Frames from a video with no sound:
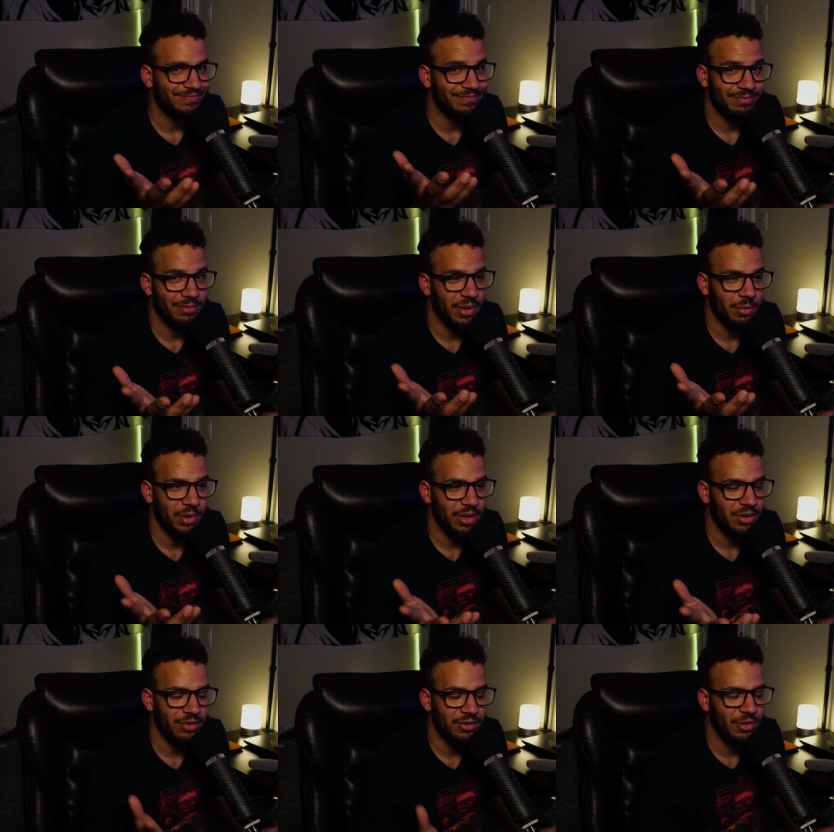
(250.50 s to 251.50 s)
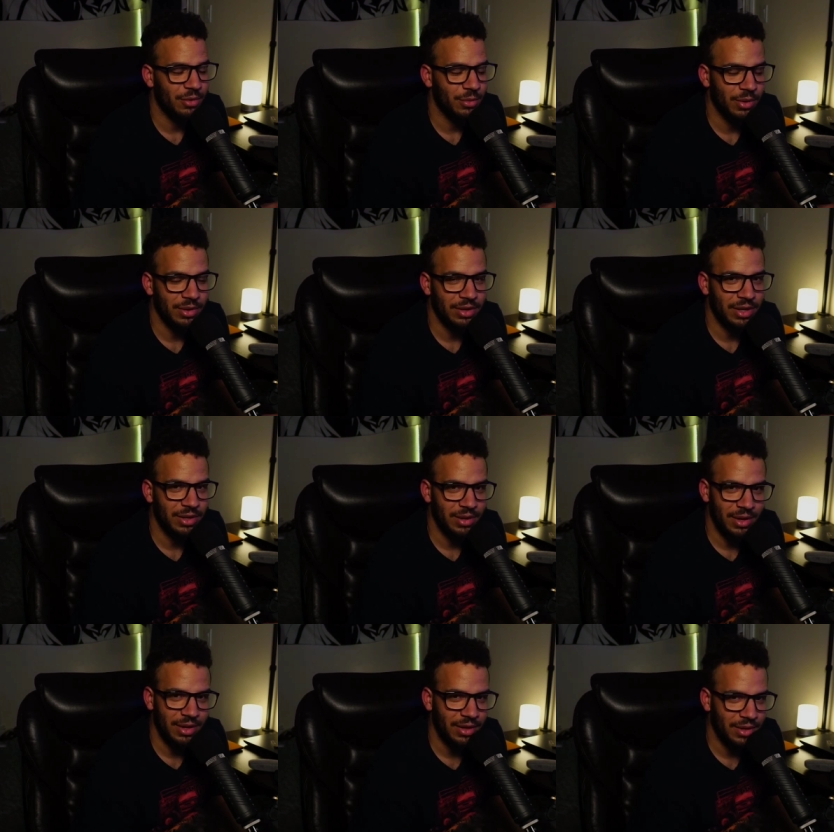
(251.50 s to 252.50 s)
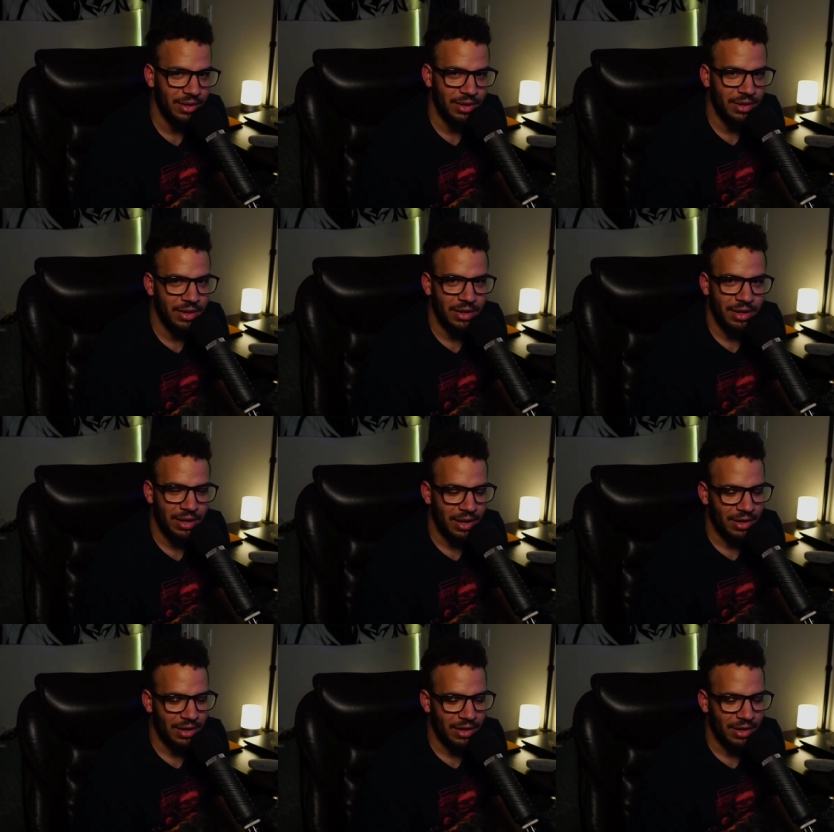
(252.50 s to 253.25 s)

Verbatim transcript: my brain just don't work like that.